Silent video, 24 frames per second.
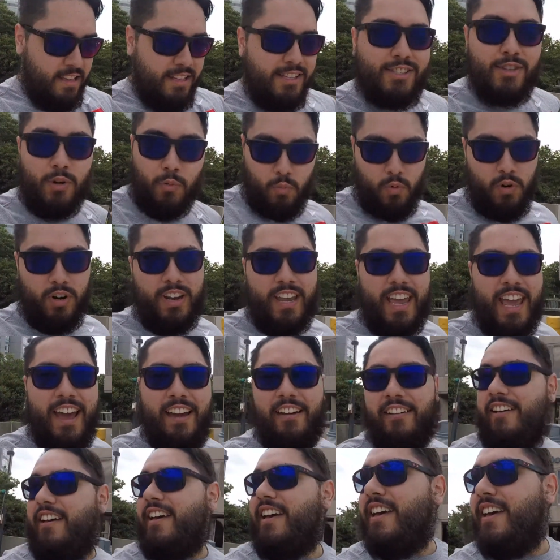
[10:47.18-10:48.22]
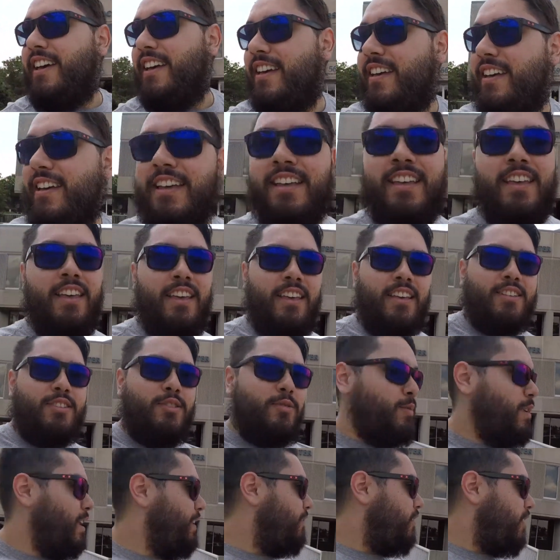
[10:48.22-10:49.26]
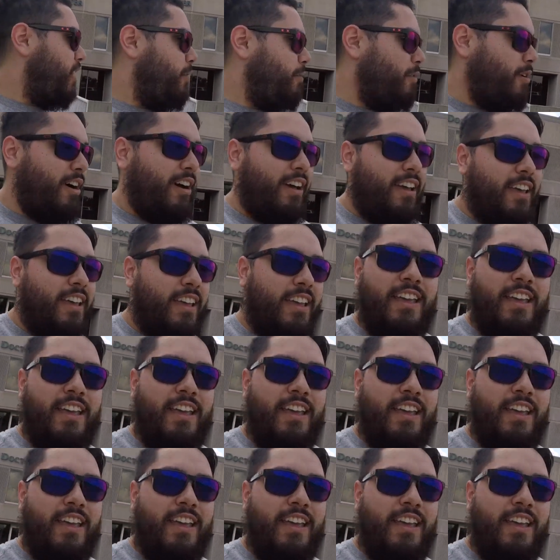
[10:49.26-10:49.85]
to work out. Do whatever I want.